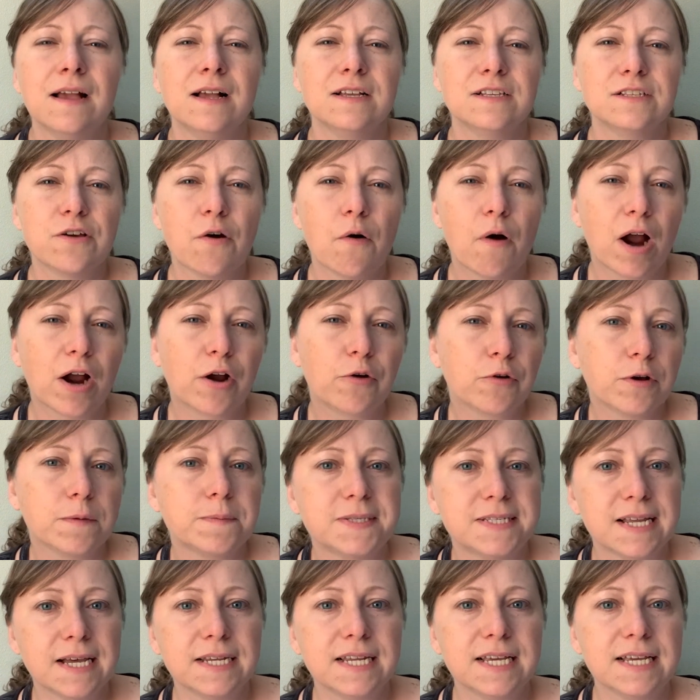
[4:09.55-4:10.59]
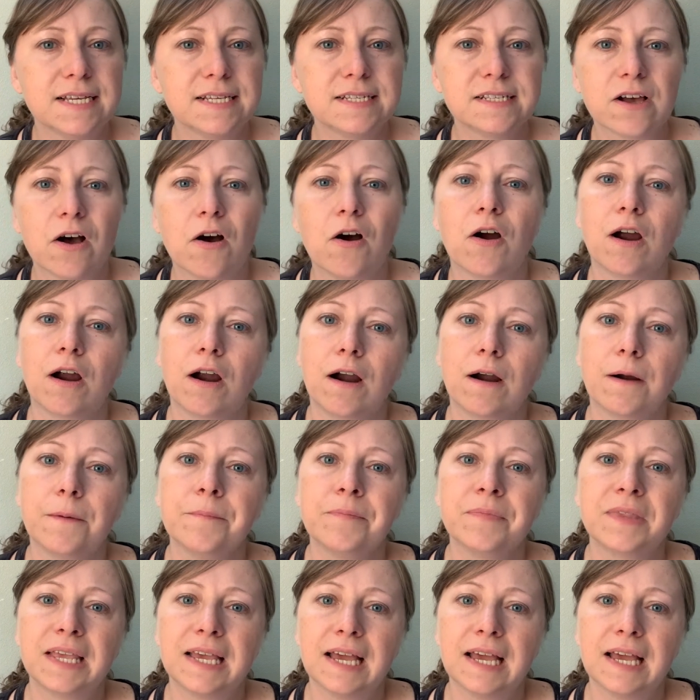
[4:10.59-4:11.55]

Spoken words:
So our group studies are